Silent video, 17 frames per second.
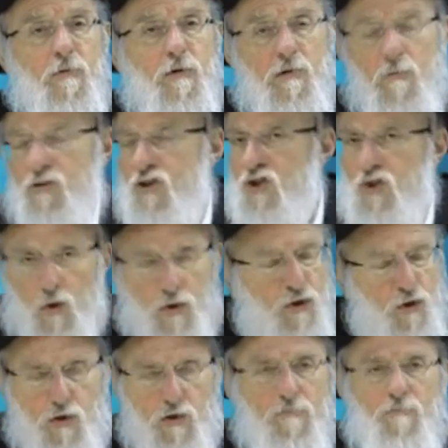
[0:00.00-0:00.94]
I'm sure
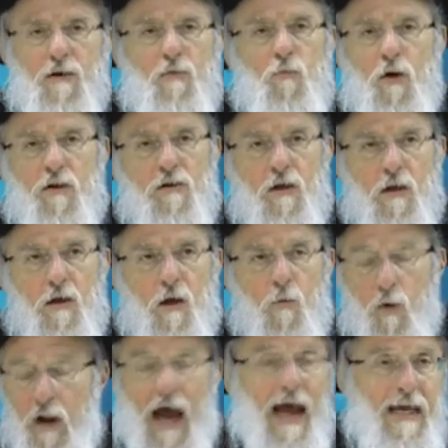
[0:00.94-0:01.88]
you couldn't mean what,
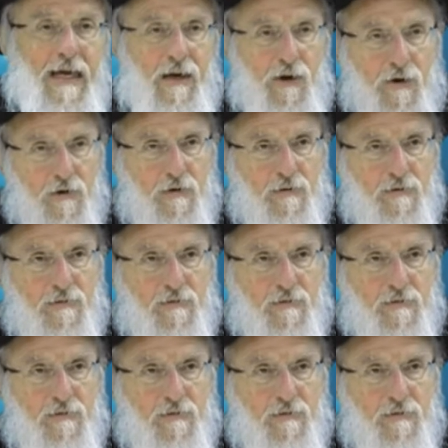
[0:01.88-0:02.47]
what I hear.